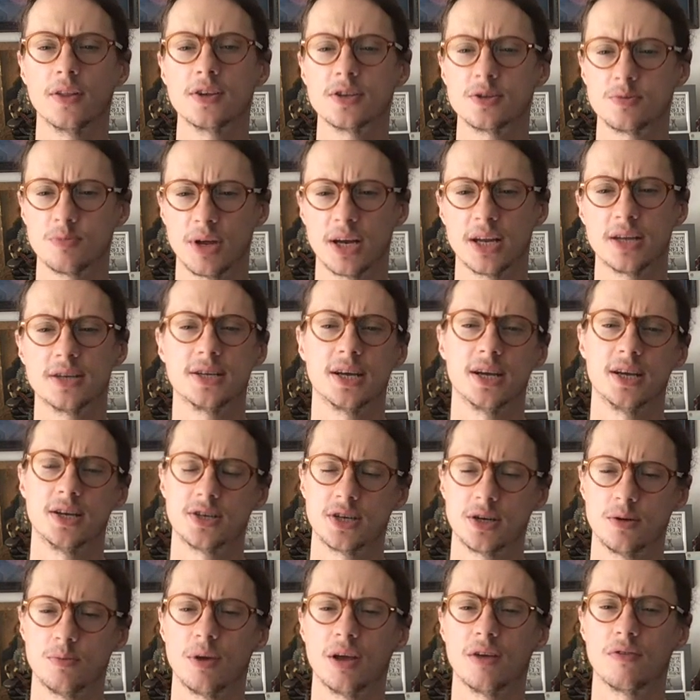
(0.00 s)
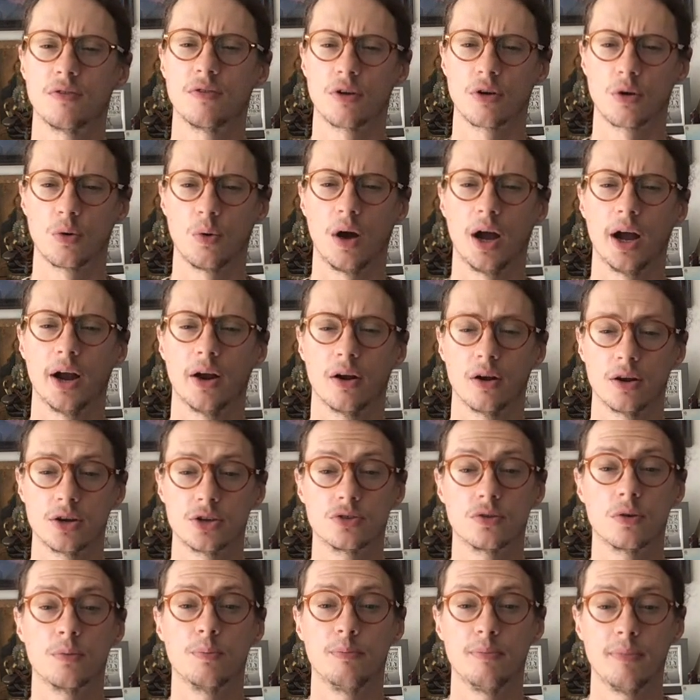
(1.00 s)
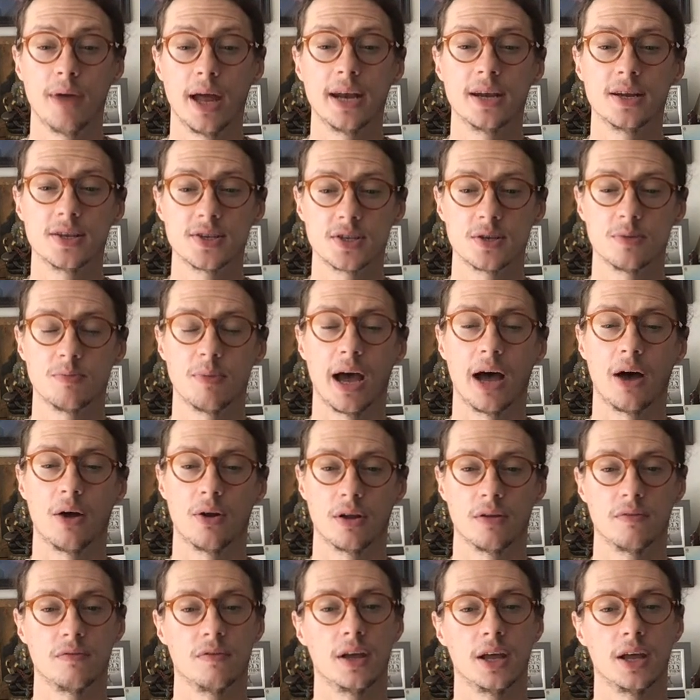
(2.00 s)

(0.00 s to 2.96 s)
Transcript: This meditation may require a tremendous amount of